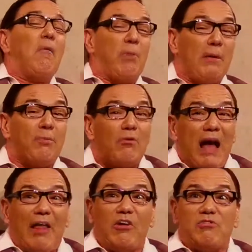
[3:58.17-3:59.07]
People
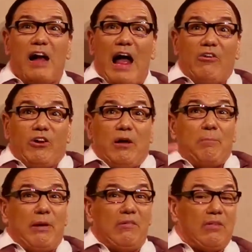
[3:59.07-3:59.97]
gathered round and I
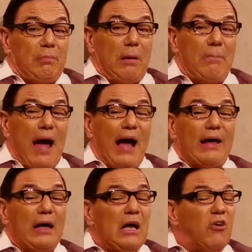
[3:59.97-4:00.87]
picked up her
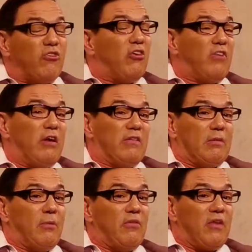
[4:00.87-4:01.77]
bag. She sits
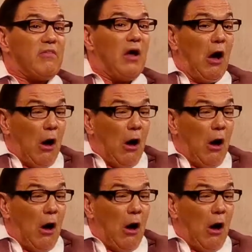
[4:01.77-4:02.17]
up and says,